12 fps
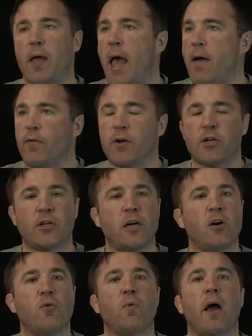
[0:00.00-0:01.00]
Every
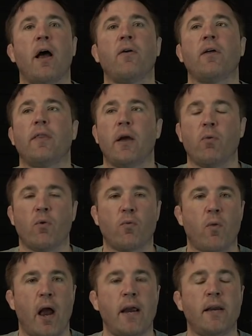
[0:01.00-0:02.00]
single round, they will
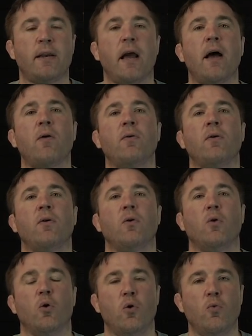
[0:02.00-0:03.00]
write down
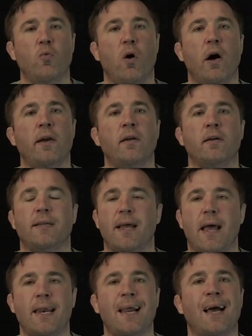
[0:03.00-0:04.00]
who won,
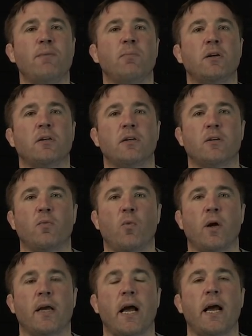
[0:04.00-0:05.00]
10-9 must system.
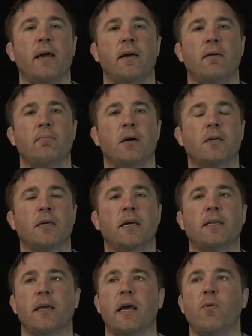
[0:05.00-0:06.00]
One guy must
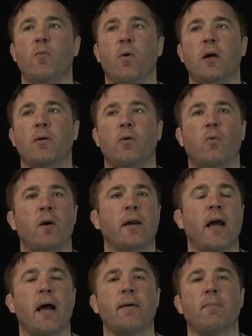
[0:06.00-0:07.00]
get 10,
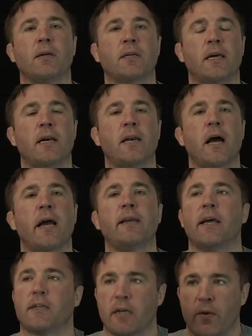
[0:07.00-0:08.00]
one guy must get a 9.
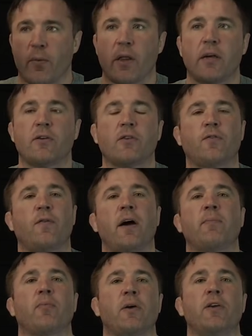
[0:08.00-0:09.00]
Yes, I realize there's
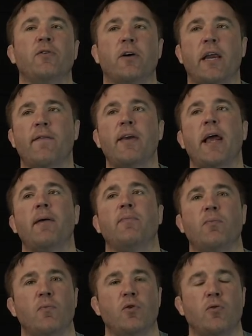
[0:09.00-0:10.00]
fine print, and you could have an 8.
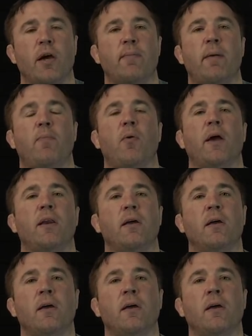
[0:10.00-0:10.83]
You get my point.